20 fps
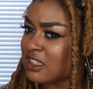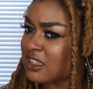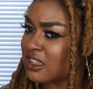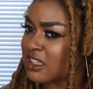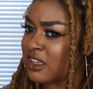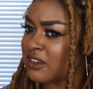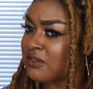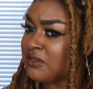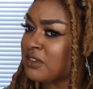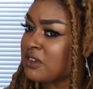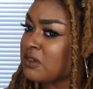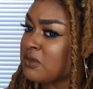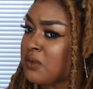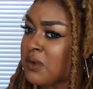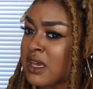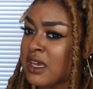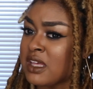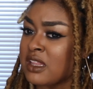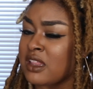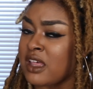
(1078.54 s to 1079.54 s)
they feel
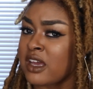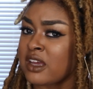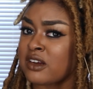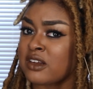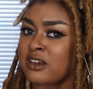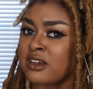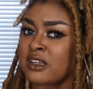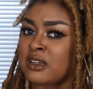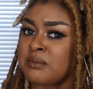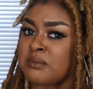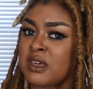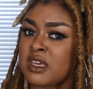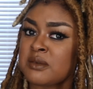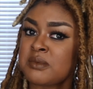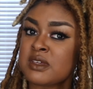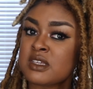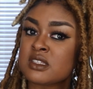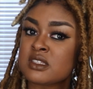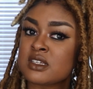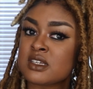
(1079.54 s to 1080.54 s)
way lighter. And
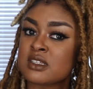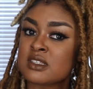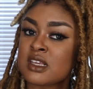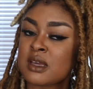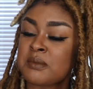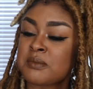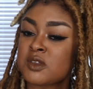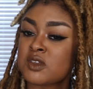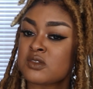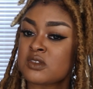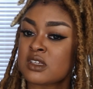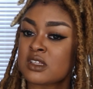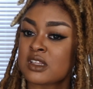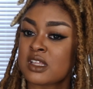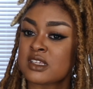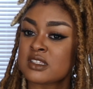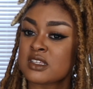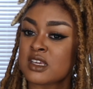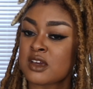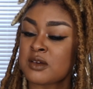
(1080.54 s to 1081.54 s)
maybe it's because I'm using
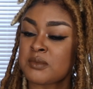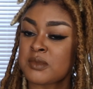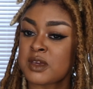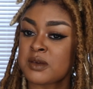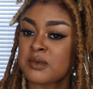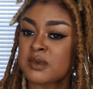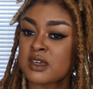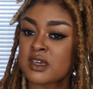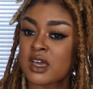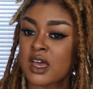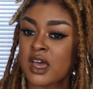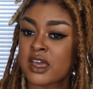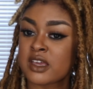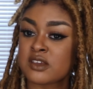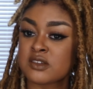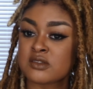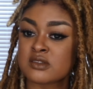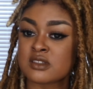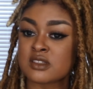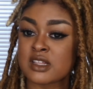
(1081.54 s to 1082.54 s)
less hair. Maybe I
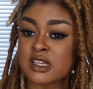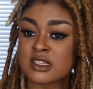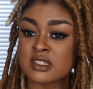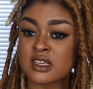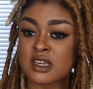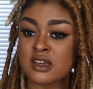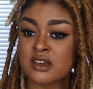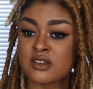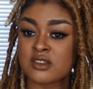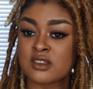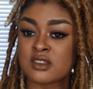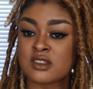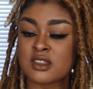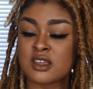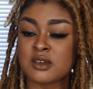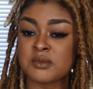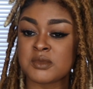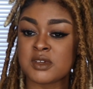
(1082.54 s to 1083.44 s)
use less hair than them